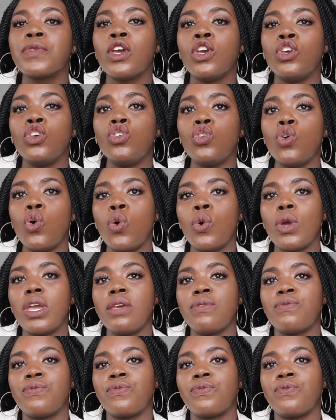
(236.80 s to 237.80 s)
you know,
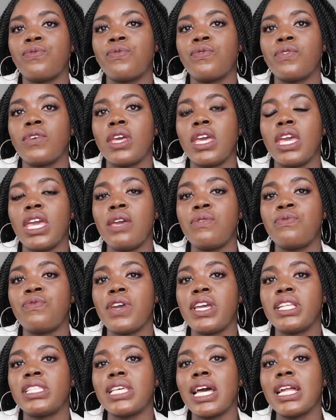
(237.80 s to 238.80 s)
if
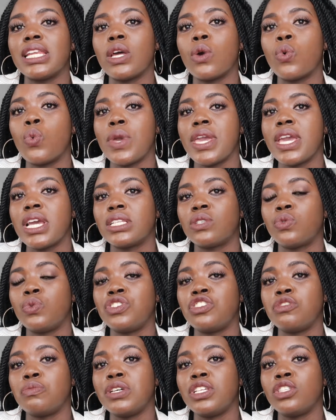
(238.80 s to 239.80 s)
it's underwicked,
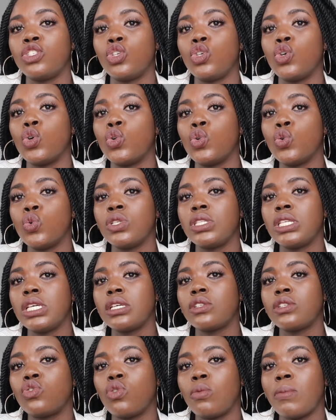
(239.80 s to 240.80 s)
which means you're losing
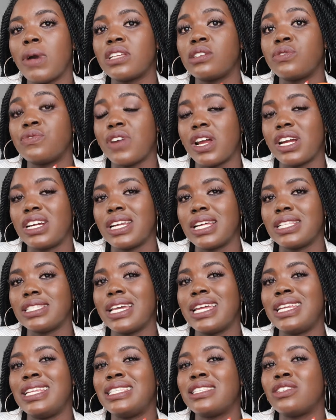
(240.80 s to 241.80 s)
much fragrance
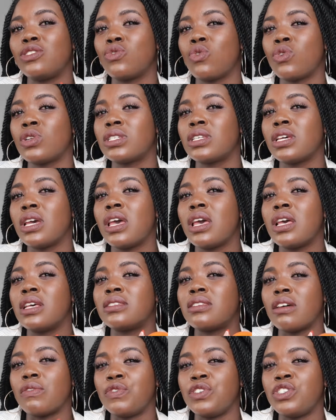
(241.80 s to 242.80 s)
and it's not
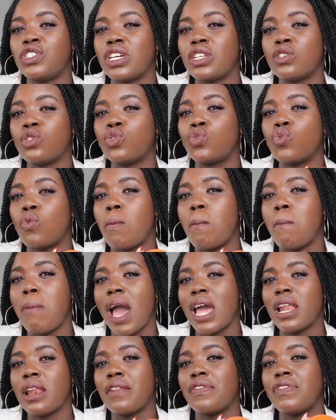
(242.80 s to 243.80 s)
sufficient to
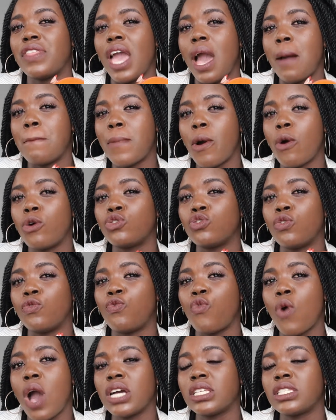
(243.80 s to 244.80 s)
burn the amount of
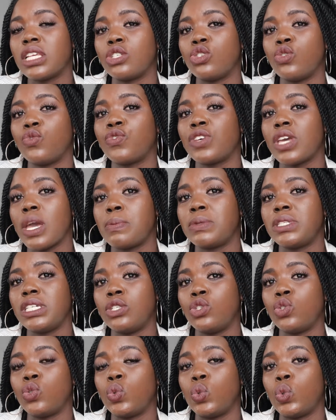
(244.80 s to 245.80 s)
wax that you've kept
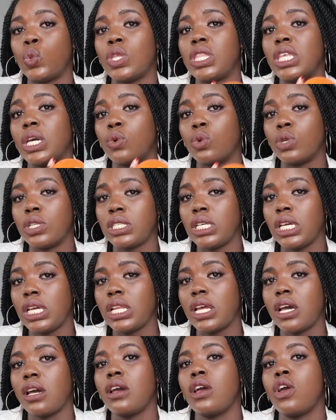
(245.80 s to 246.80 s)
into the
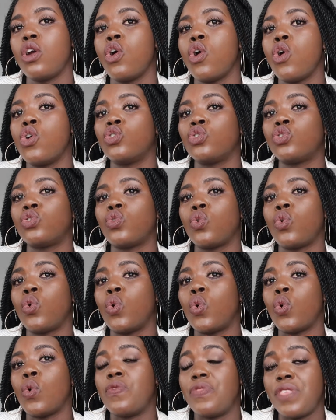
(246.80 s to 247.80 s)
container.
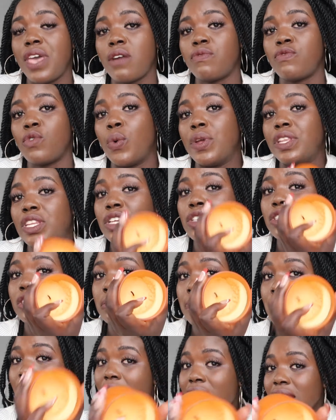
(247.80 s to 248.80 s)
So therefore, when it's
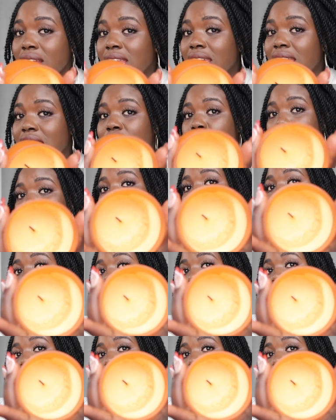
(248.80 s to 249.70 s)
burning, you're going to